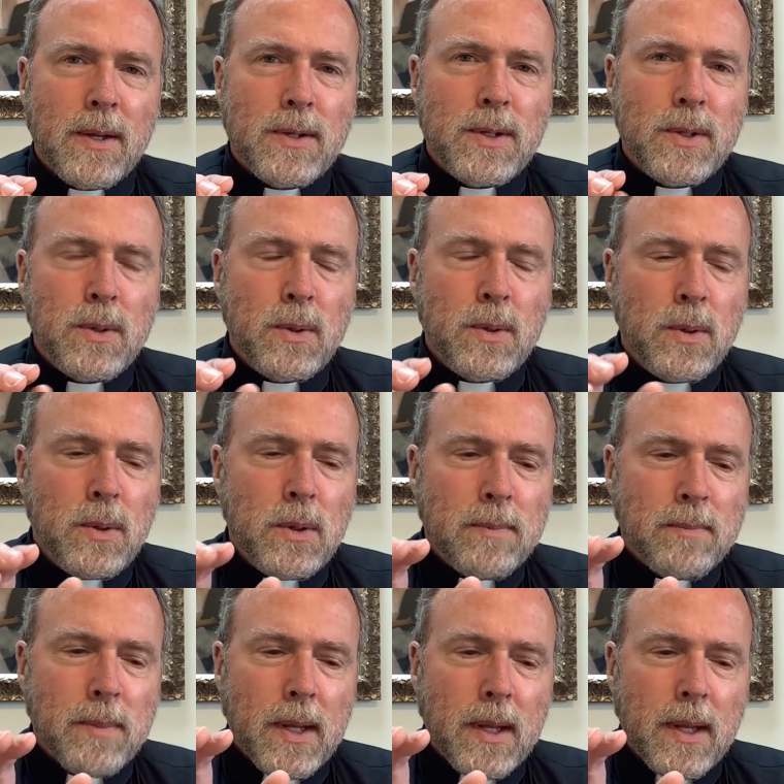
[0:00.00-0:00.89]
to,
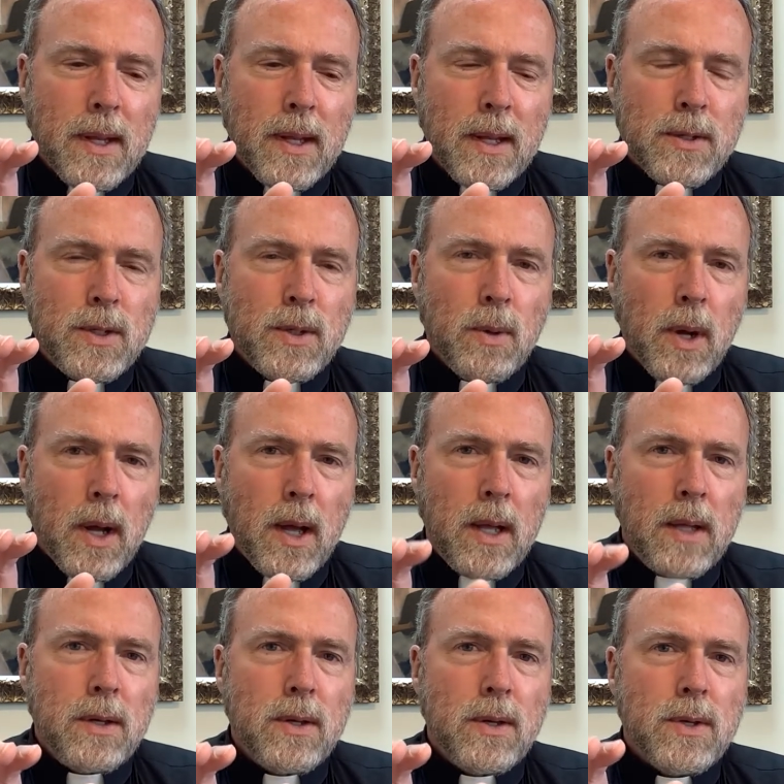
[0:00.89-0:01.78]
to
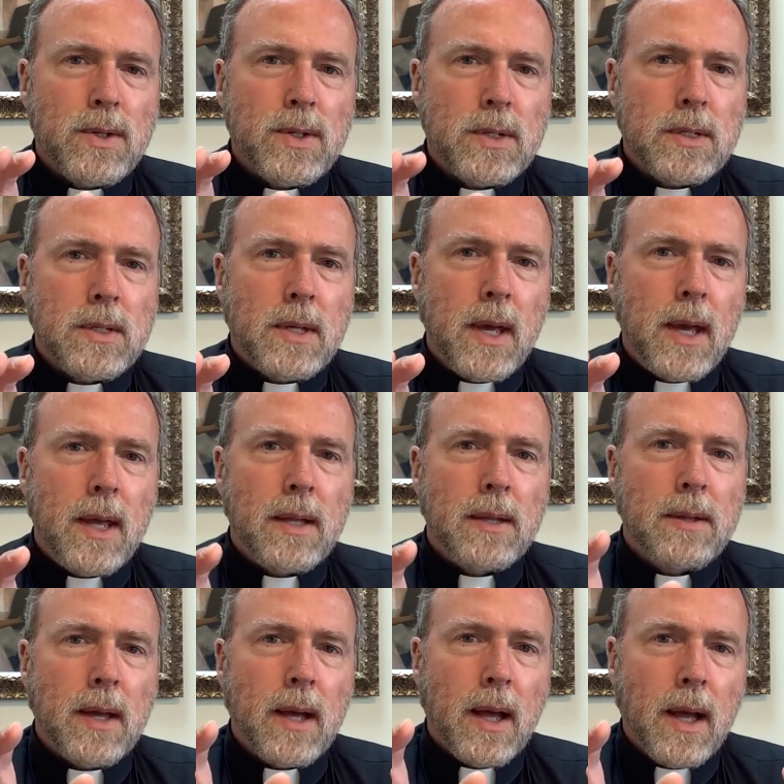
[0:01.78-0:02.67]

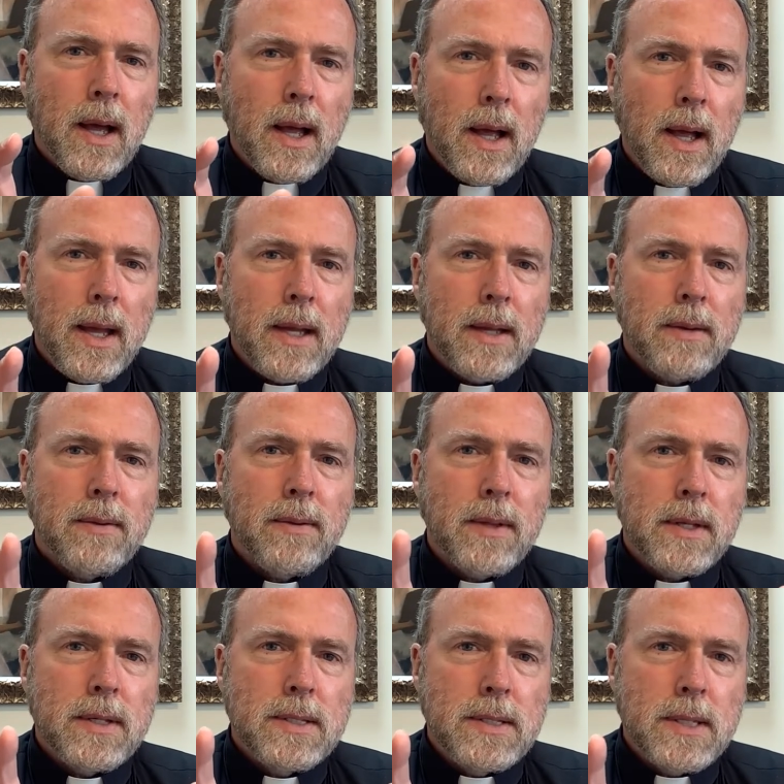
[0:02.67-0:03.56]
understand the height,
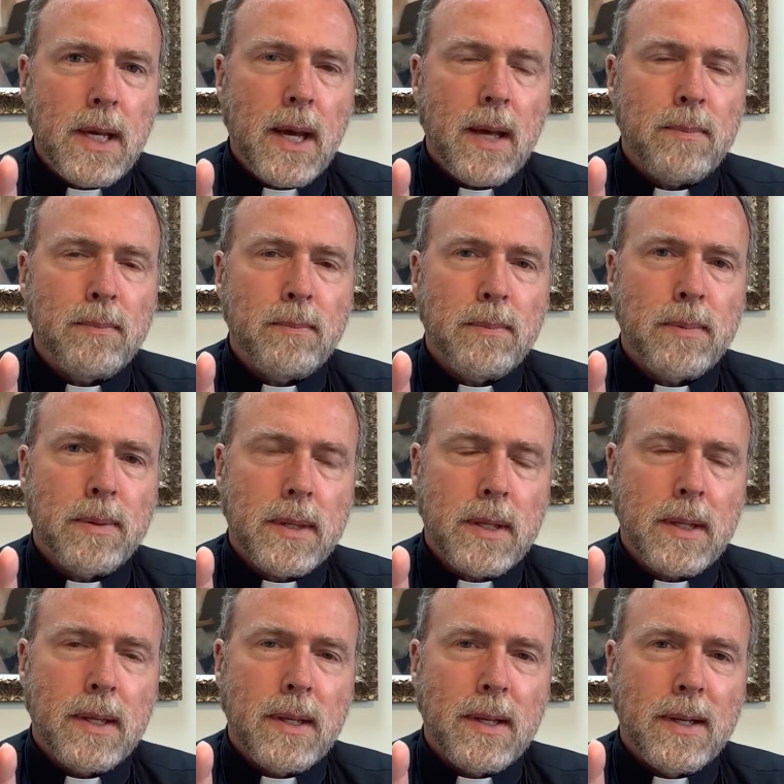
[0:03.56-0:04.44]
the
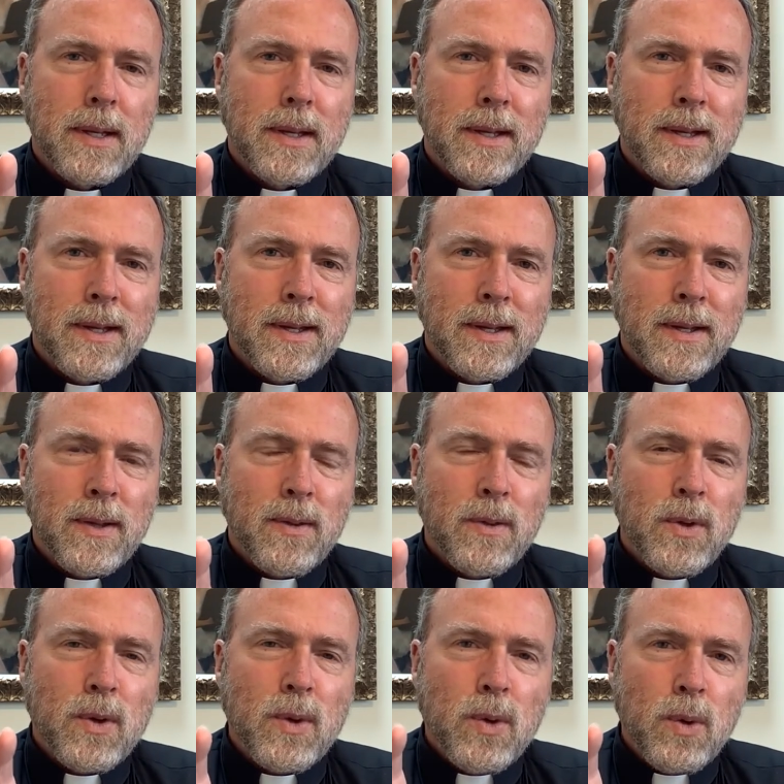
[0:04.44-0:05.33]
depth,
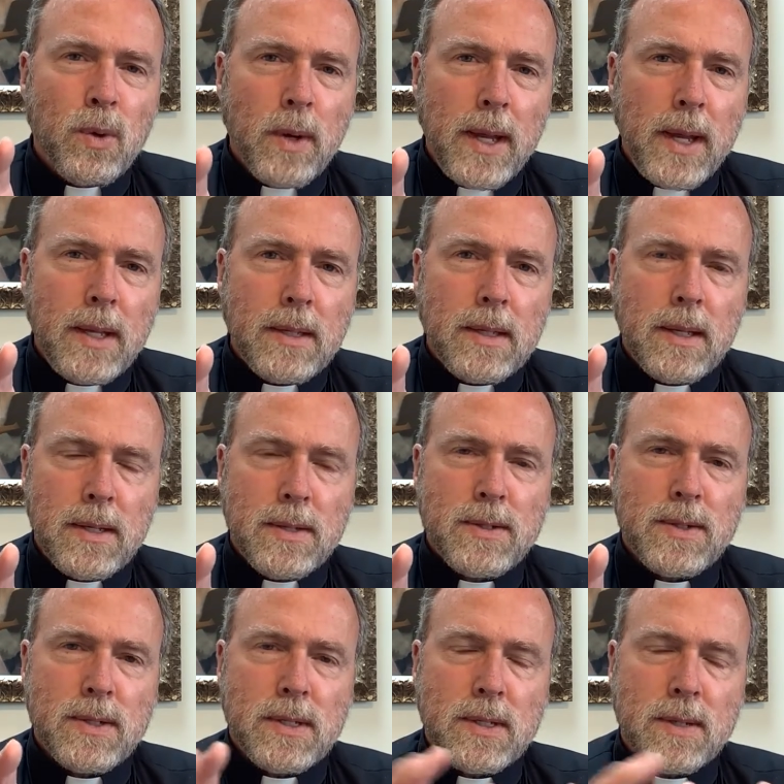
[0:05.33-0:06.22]
the
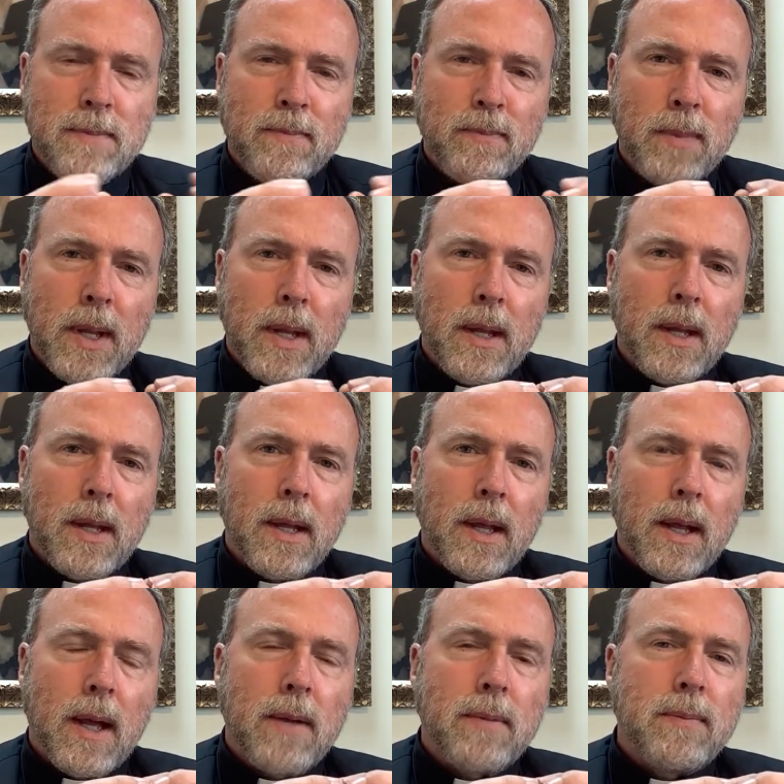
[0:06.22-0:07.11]
greatness
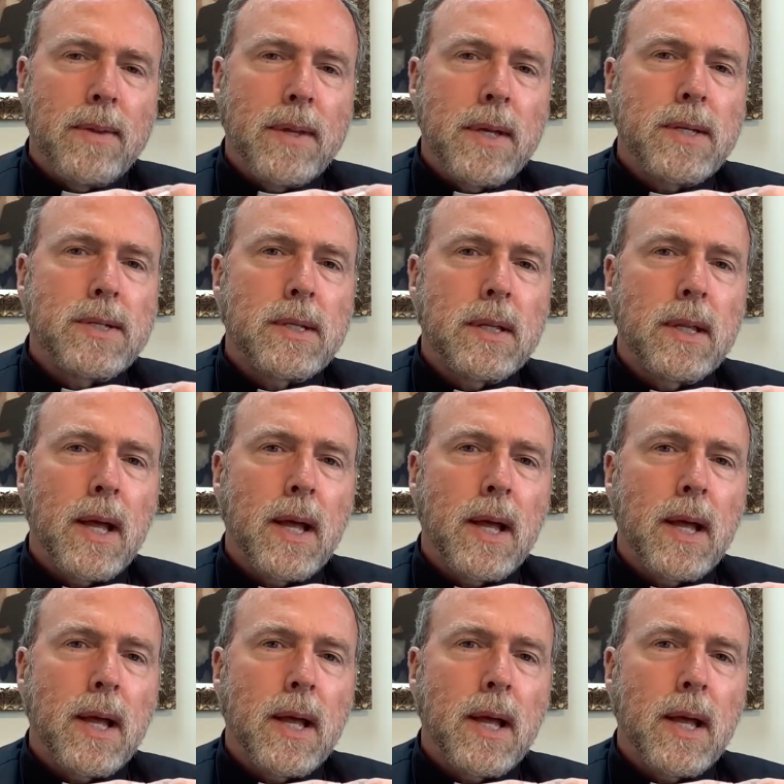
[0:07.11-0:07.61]
of this